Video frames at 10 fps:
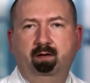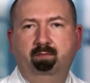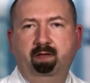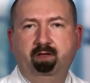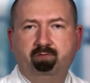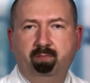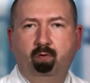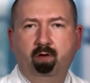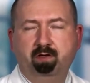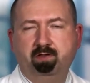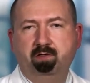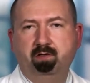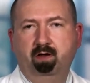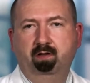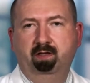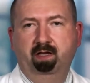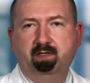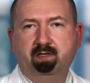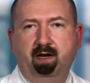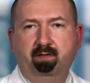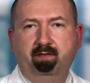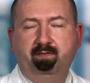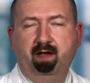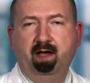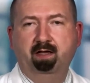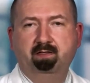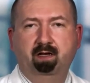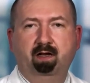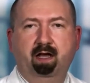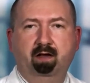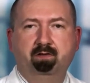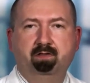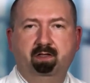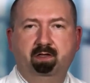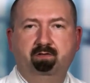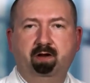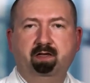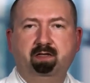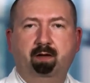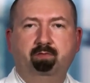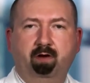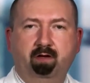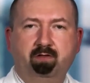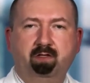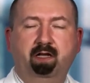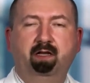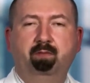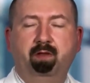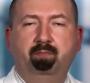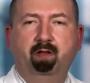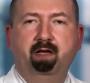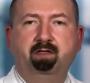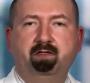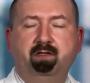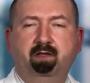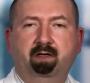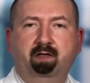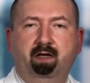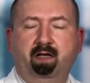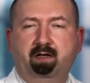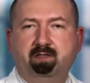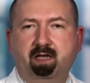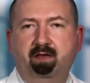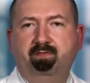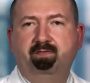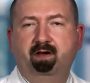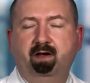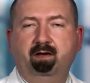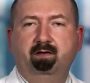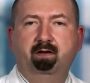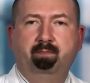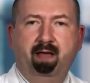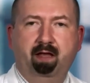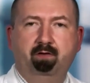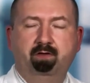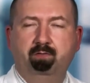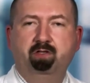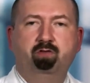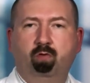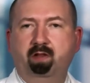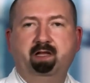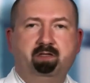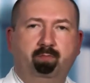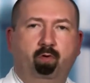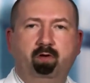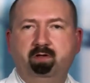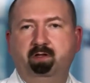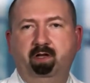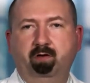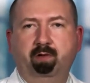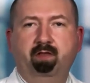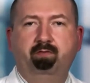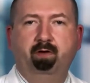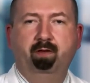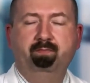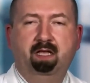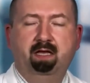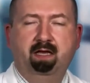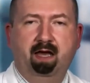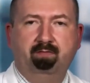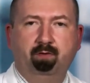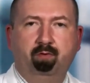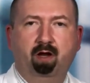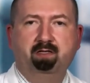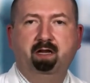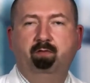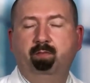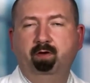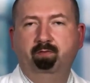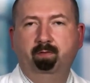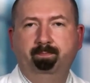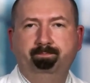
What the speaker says: entry points on the inside of the thighs that allows the obturator sling to be placed in a safe manner to restore that support to the urethra after prostate removal.